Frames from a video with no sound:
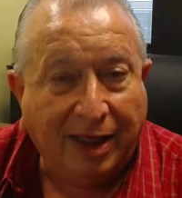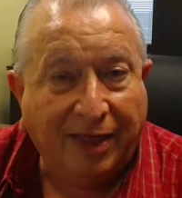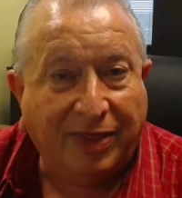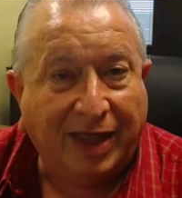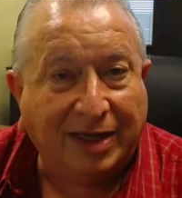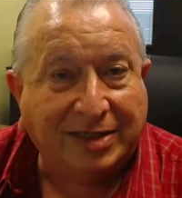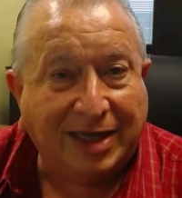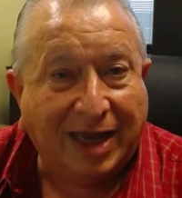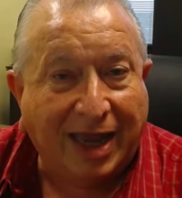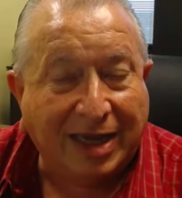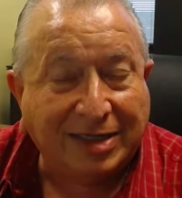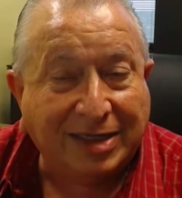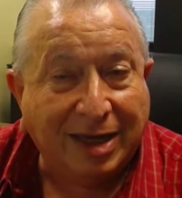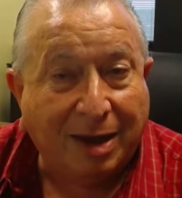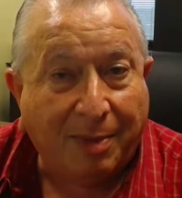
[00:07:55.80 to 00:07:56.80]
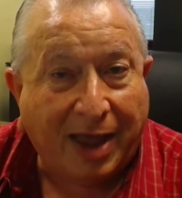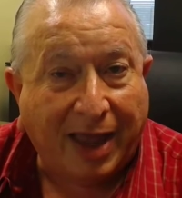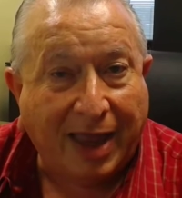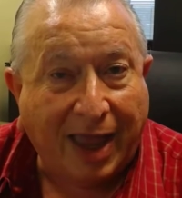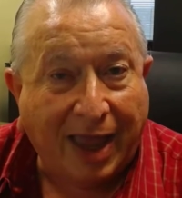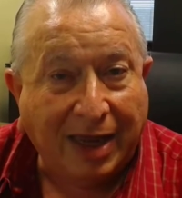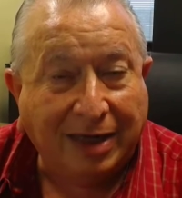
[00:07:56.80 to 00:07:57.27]
That's
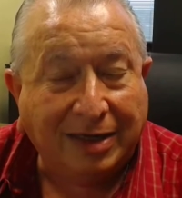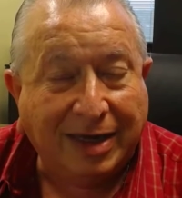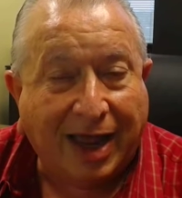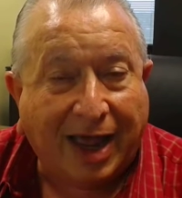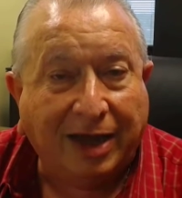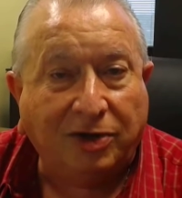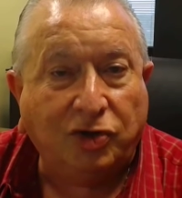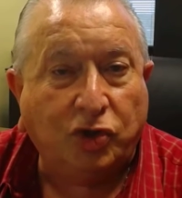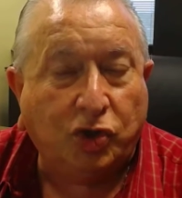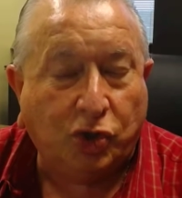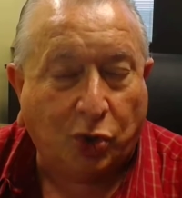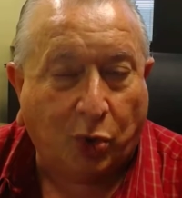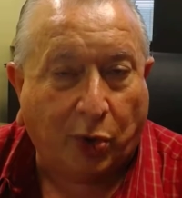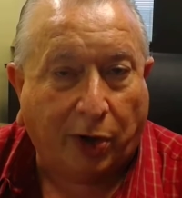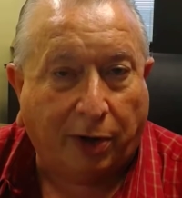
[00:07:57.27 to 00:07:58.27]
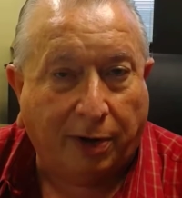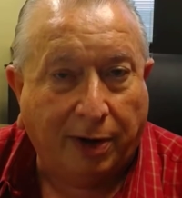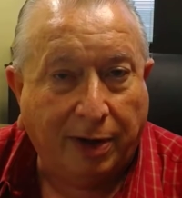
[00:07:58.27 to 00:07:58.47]
smia.insure.